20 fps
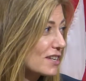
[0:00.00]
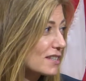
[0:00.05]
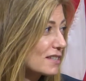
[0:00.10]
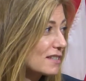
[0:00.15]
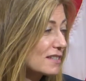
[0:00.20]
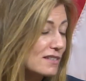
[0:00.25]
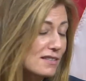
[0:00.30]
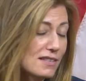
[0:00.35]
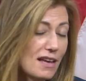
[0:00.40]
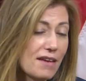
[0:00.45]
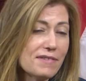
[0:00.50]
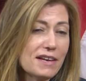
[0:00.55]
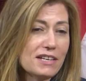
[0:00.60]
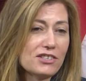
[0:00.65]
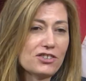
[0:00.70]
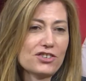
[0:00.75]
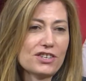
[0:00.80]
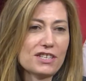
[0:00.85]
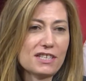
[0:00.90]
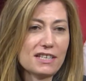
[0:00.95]
just, Cy
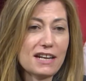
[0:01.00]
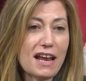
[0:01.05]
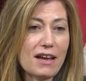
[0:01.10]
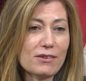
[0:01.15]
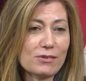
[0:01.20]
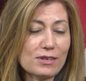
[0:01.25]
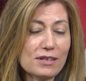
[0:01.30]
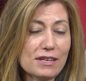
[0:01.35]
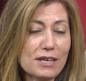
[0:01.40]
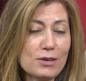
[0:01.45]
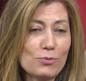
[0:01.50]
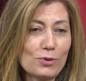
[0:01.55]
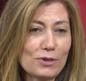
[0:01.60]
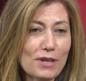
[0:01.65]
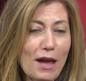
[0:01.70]
Vance just announced that he will